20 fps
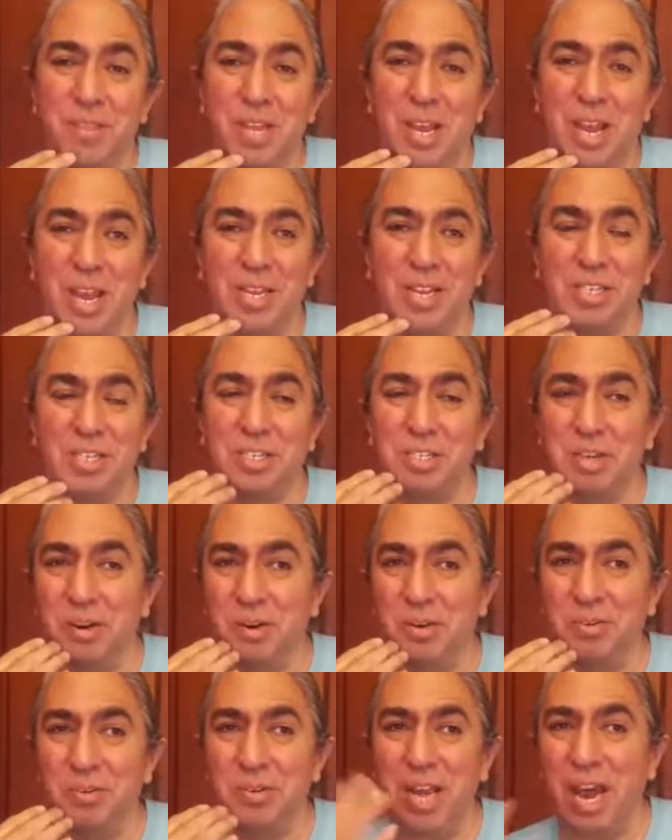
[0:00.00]
And
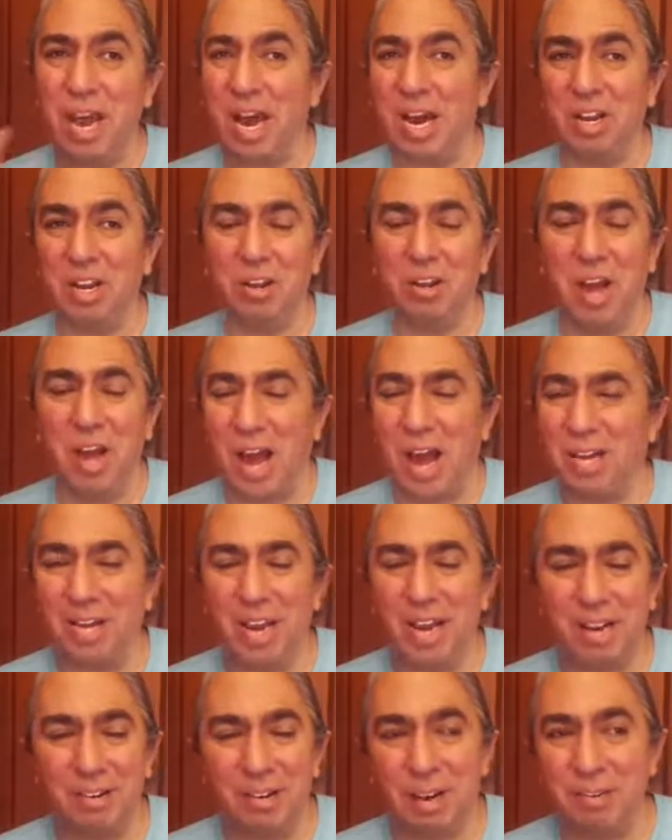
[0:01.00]
so, yeah,
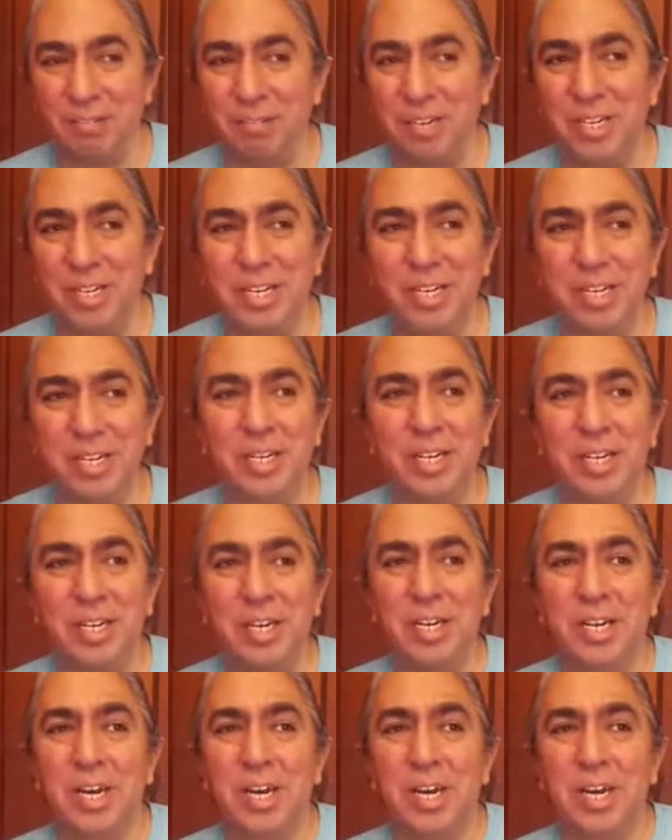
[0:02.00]
I really,